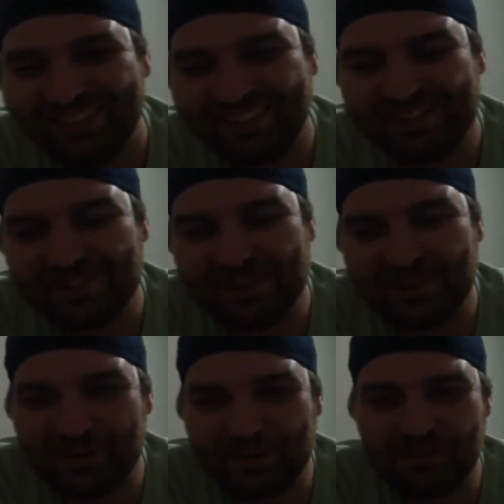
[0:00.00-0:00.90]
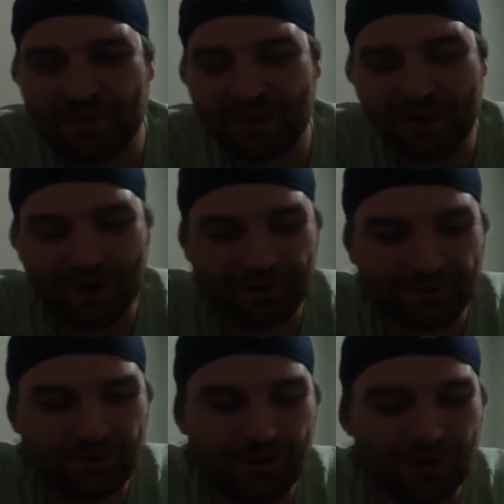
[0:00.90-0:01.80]
don't know.
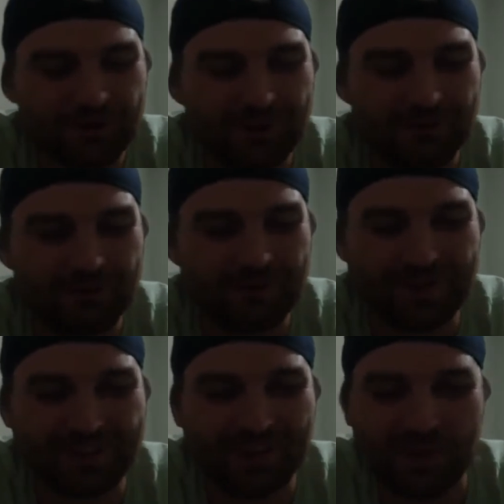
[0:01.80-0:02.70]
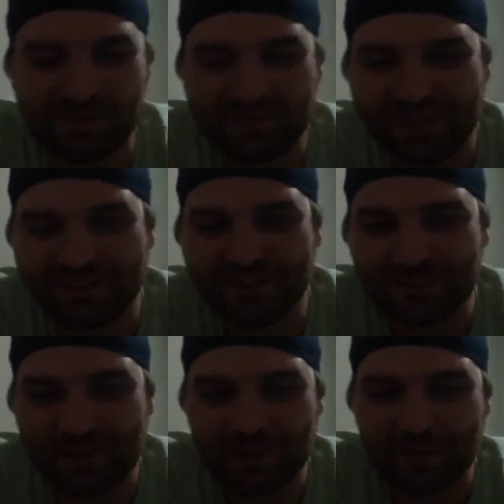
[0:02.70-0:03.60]
I'll attempt to make it homemade
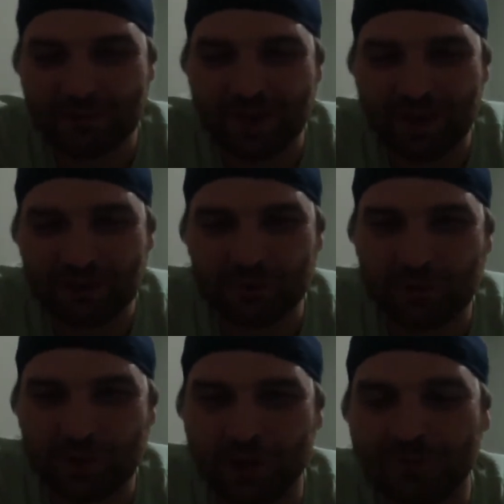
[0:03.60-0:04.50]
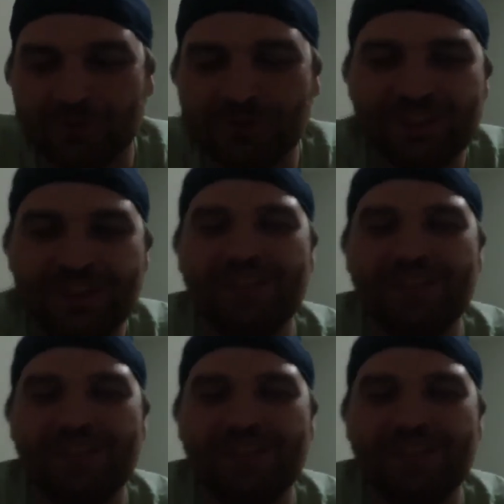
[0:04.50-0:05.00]
someday, and it'll be absolute garbage.